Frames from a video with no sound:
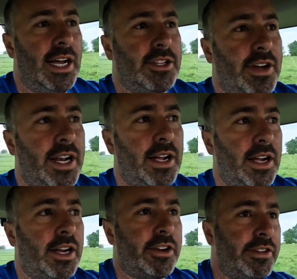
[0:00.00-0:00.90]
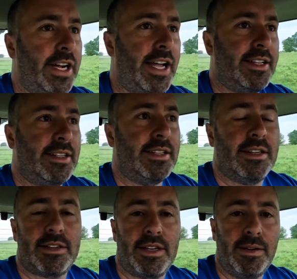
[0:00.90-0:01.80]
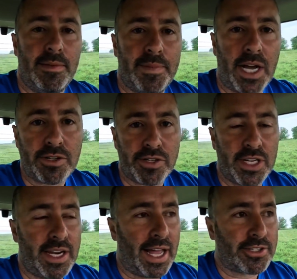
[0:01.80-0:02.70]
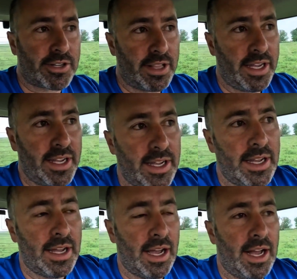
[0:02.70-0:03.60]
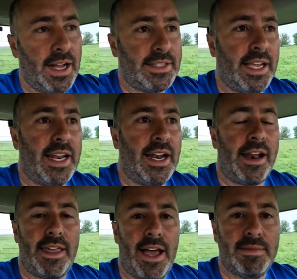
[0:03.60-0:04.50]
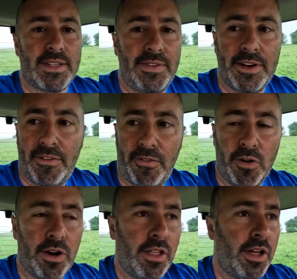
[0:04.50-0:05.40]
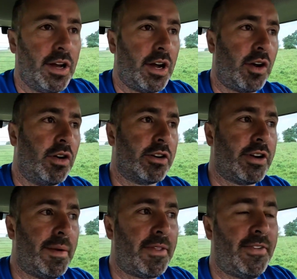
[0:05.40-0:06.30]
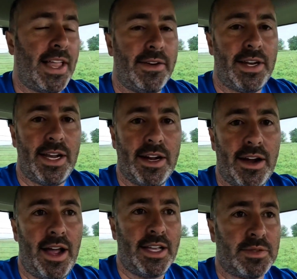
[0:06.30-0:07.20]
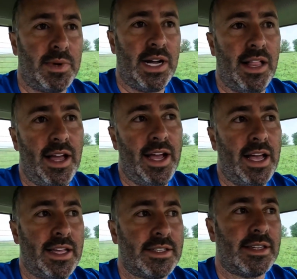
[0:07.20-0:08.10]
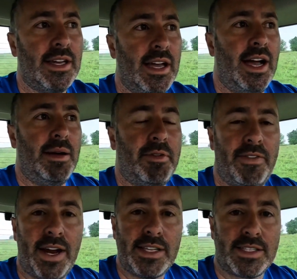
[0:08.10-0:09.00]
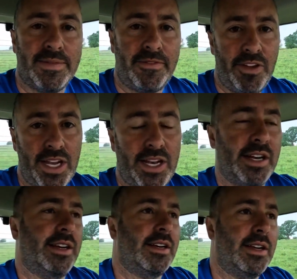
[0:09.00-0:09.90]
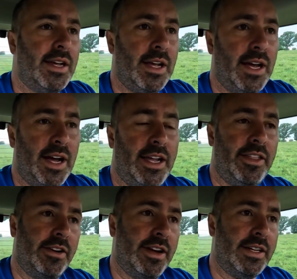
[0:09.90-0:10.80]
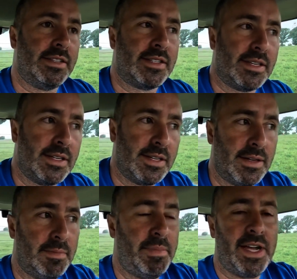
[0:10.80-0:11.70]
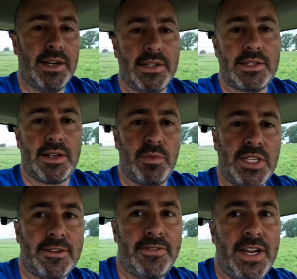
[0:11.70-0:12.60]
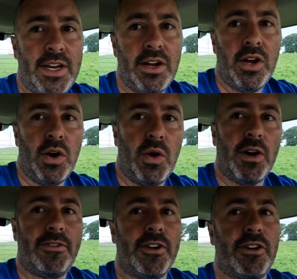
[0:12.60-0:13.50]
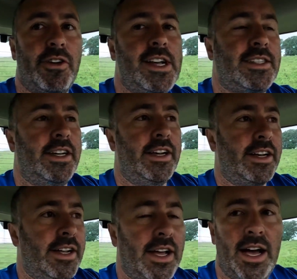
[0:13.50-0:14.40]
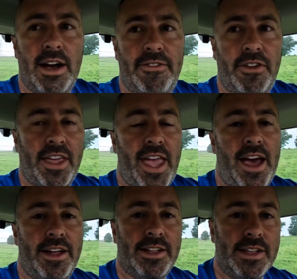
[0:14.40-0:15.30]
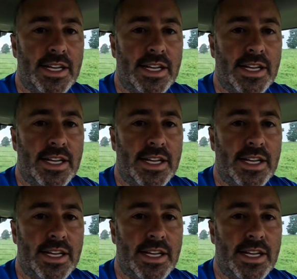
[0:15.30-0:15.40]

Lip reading: try to create some nitrogen naturally, taking it out of the atmosphere for the corn crop the following year, as well as providing some feed in either as bales and winter feed or for grazing for the cattle.